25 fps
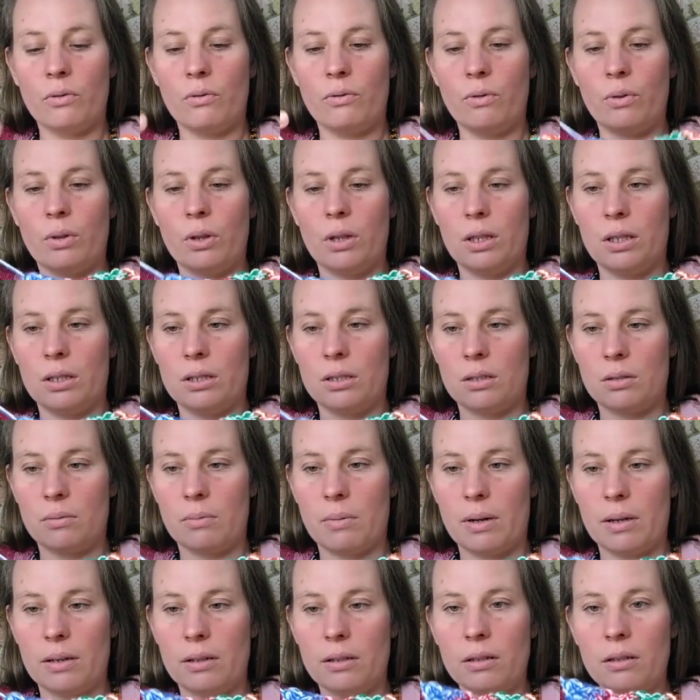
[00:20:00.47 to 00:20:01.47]
for this
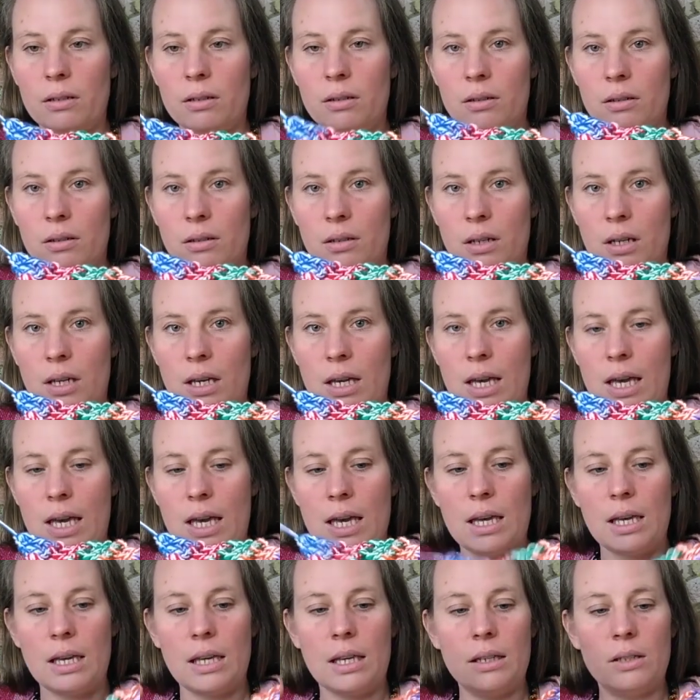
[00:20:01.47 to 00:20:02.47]
one
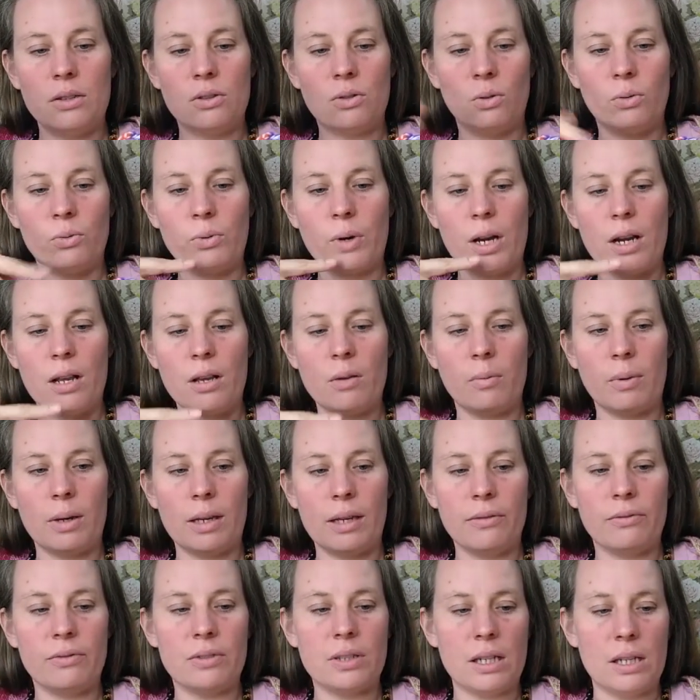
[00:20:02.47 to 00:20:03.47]
is already
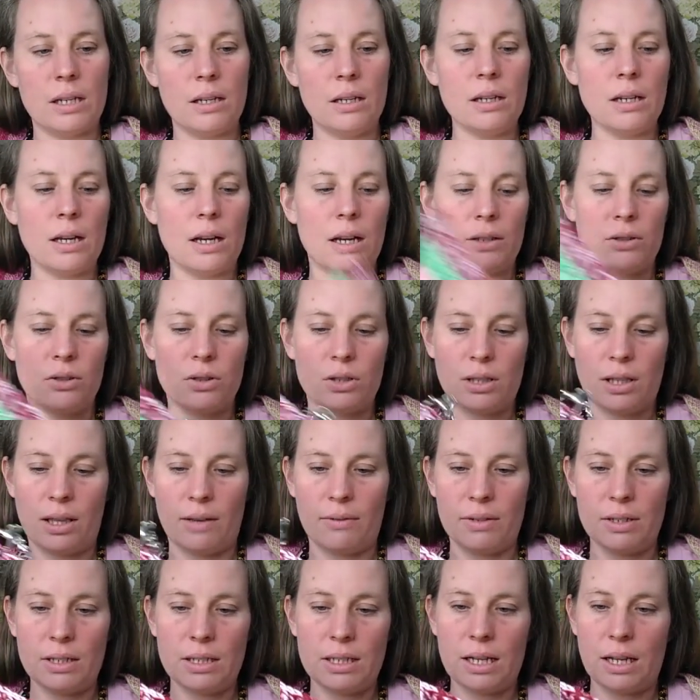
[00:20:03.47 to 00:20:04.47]
weaved in. I just
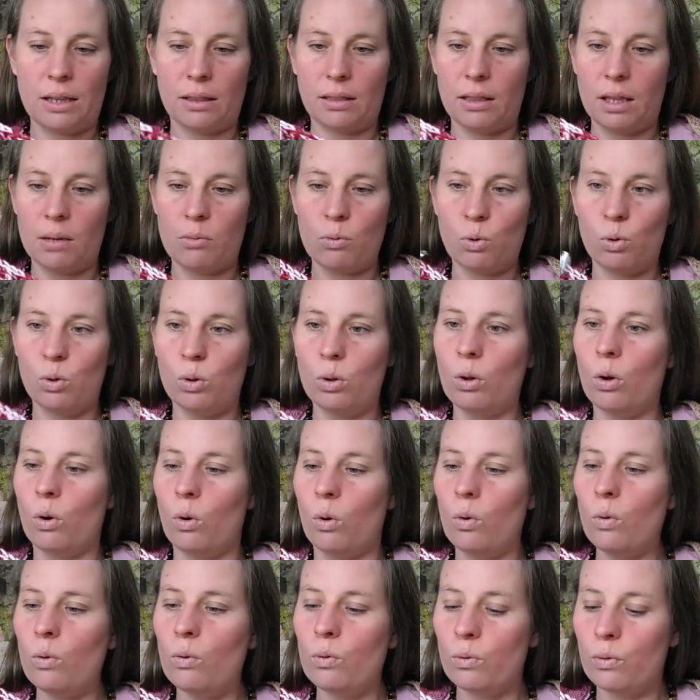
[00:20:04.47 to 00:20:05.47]
haven't cut them all
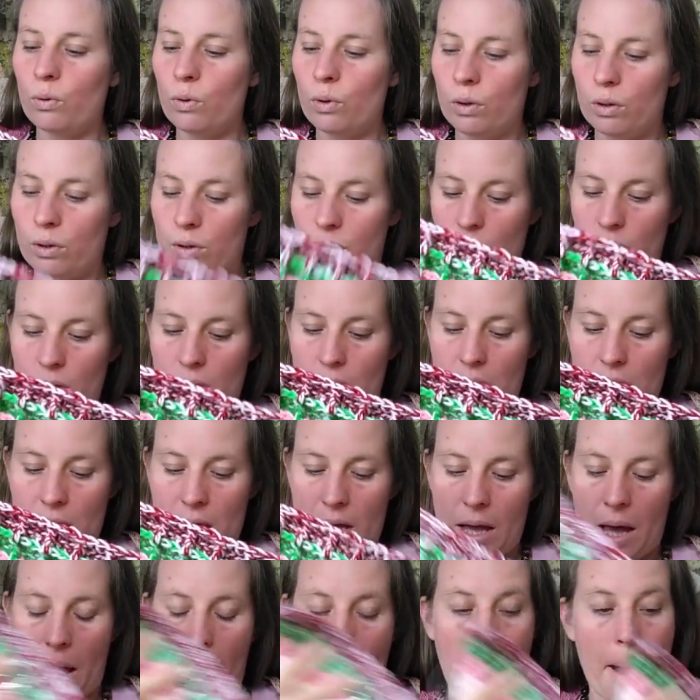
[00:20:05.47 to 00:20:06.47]
off.
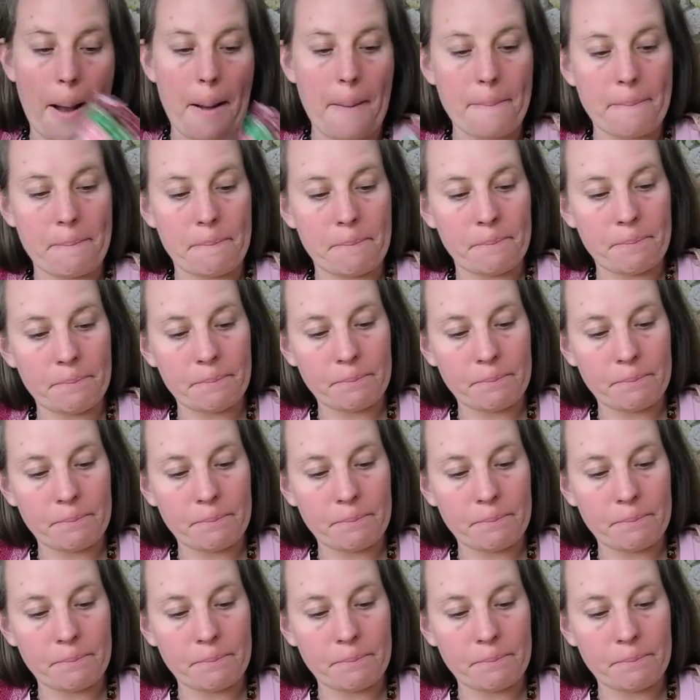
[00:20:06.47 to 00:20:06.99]
But